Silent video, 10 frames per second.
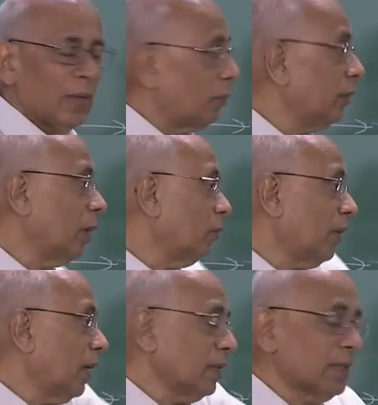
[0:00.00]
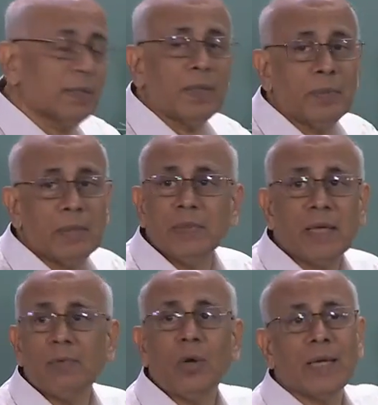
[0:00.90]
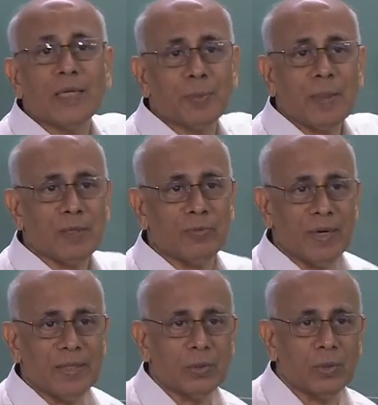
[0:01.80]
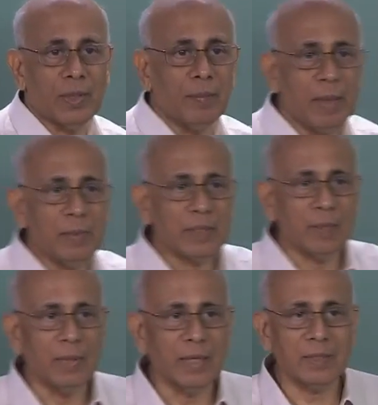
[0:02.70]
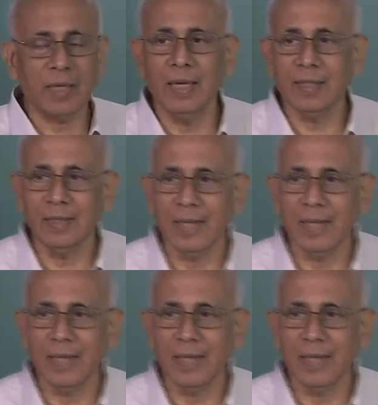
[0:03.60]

V of r is something which I have not yet specified. So, there may be some length scales in